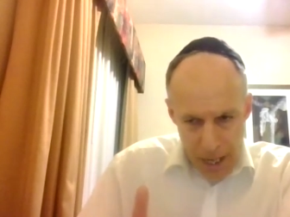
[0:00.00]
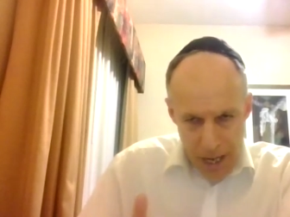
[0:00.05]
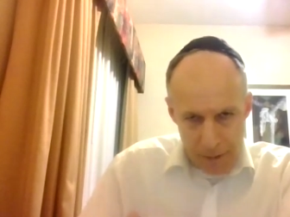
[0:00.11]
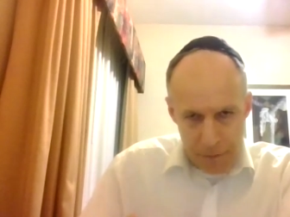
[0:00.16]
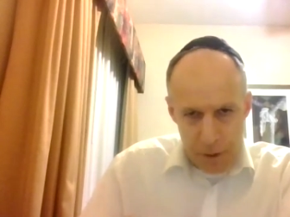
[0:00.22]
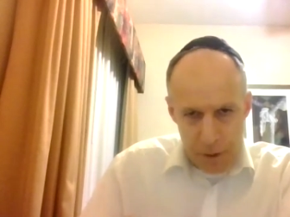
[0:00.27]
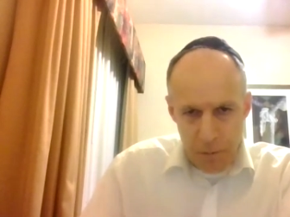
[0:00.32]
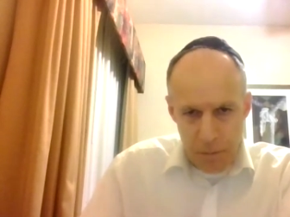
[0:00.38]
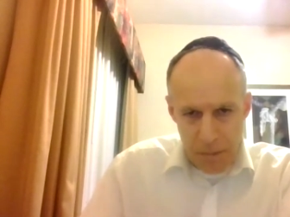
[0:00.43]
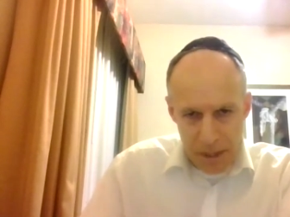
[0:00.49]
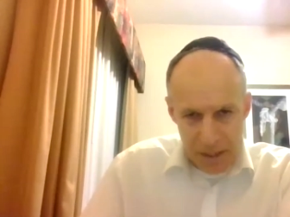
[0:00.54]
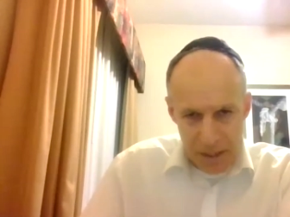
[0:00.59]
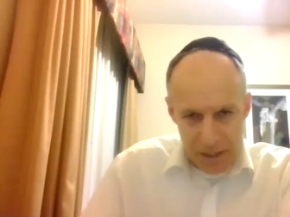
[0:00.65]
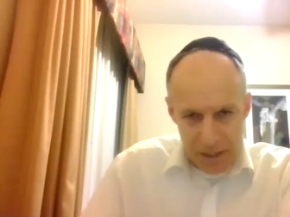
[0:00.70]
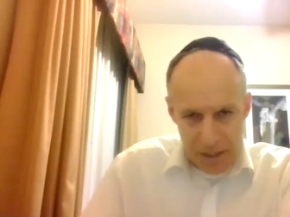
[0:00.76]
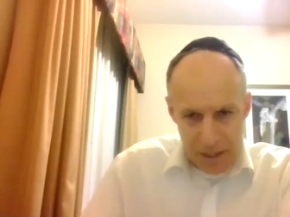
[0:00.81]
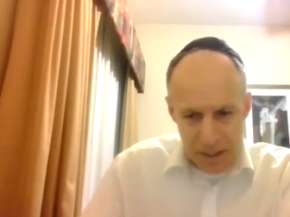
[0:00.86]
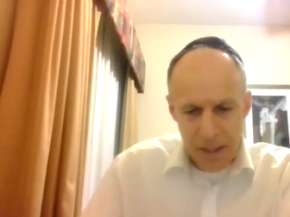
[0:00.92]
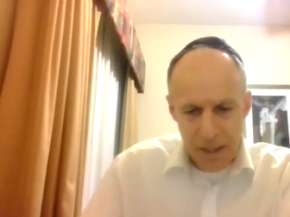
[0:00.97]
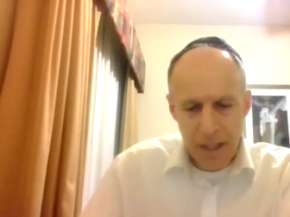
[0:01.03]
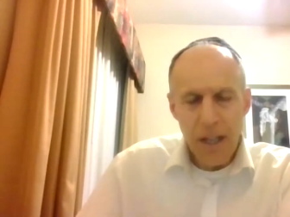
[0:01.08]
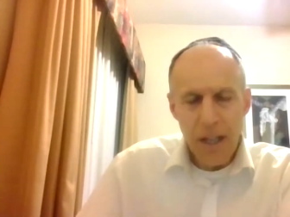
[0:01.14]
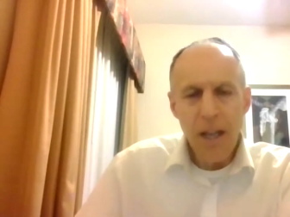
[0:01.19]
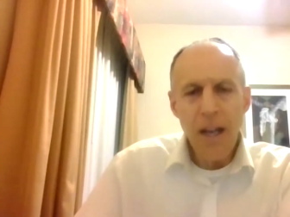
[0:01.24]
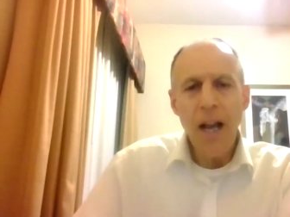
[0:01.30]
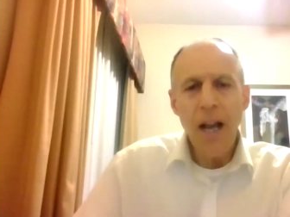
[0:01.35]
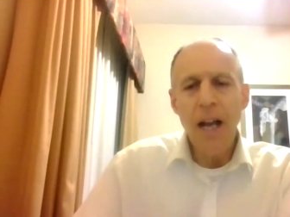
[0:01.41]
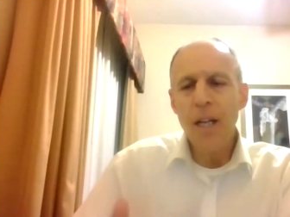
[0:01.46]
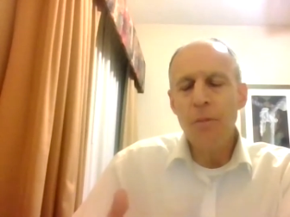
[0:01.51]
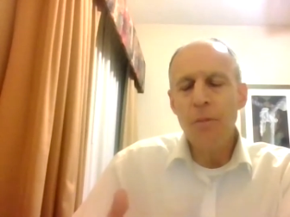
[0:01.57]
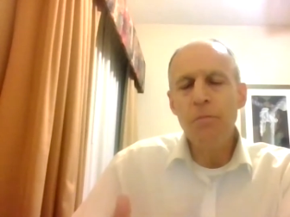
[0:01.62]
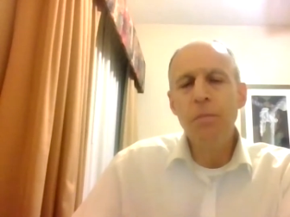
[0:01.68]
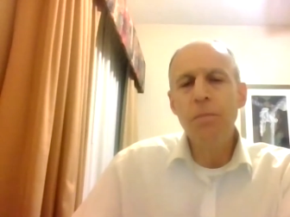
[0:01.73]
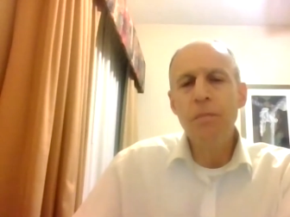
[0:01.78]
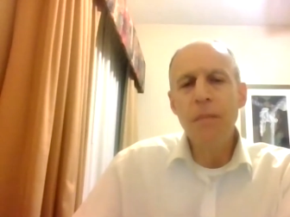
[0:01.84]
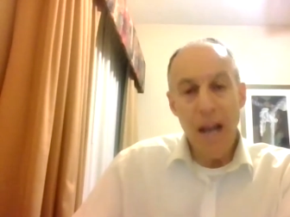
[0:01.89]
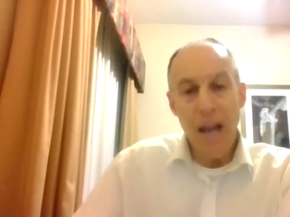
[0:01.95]
have humility
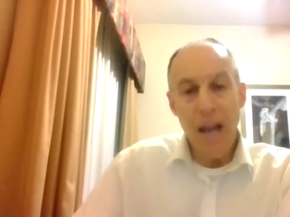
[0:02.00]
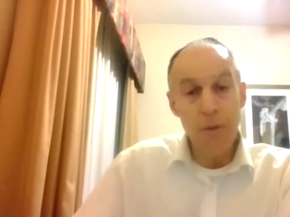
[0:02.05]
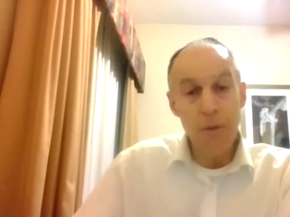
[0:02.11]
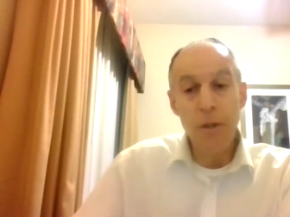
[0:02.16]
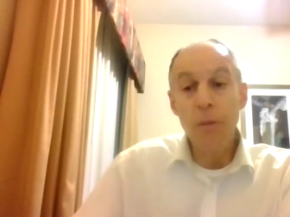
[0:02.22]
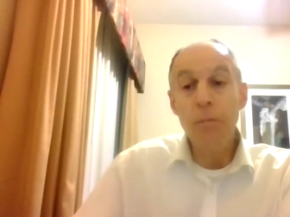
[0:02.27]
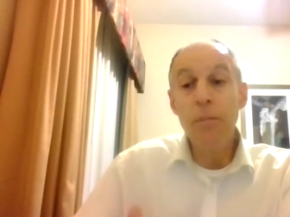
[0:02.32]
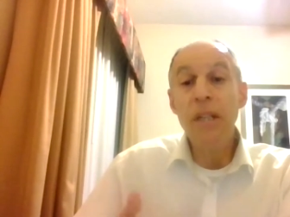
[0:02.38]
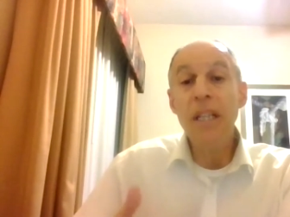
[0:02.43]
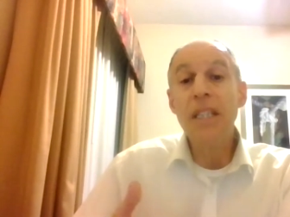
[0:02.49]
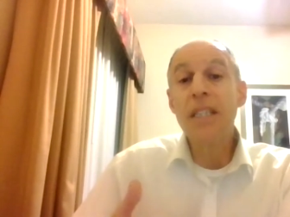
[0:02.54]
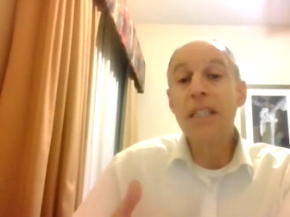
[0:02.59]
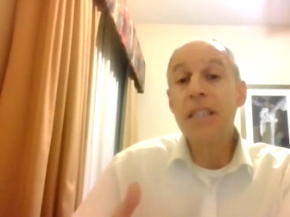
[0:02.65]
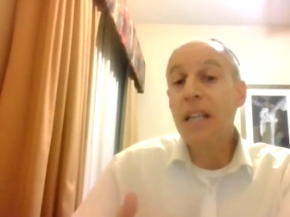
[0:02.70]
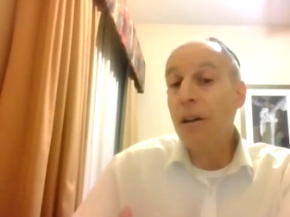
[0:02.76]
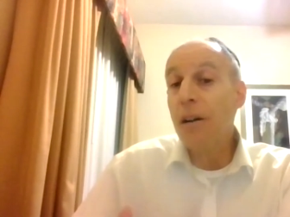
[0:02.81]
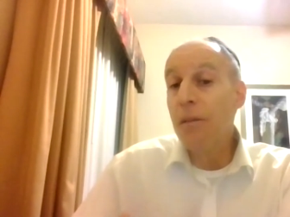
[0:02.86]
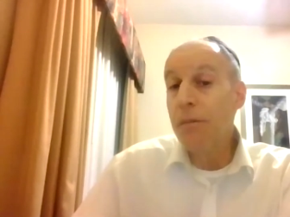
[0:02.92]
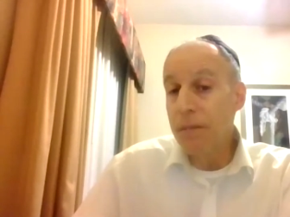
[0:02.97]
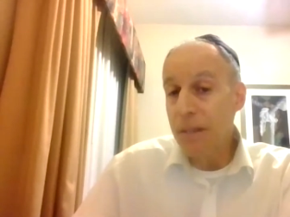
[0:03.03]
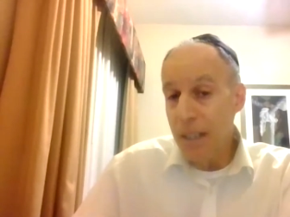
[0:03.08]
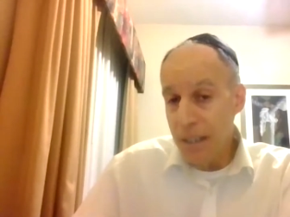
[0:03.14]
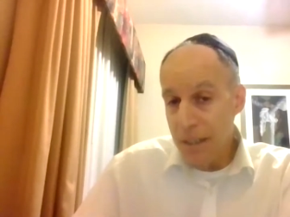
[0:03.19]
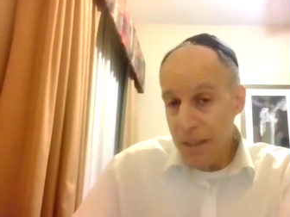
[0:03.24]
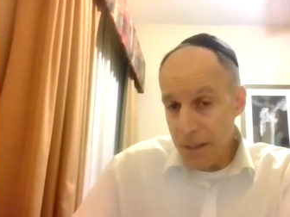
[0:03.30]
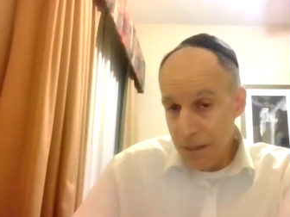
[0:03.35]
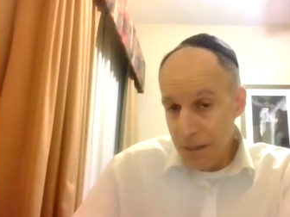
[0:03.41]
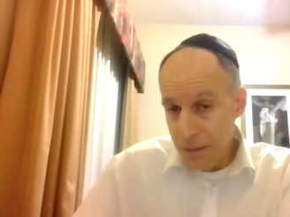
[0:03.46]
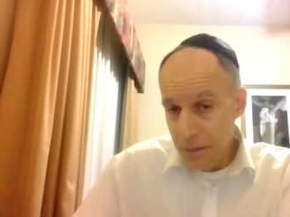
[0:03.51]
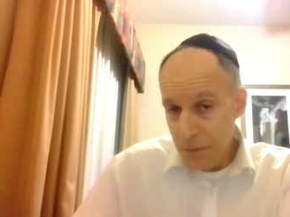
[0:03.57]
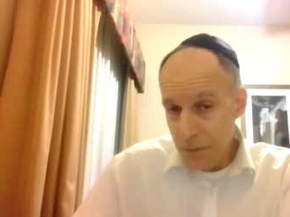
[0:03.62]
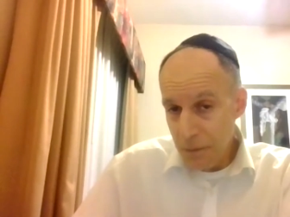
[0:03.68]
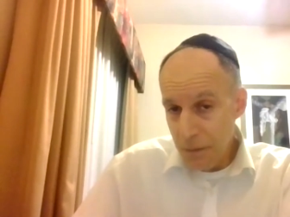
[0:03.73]
and, and to be selfless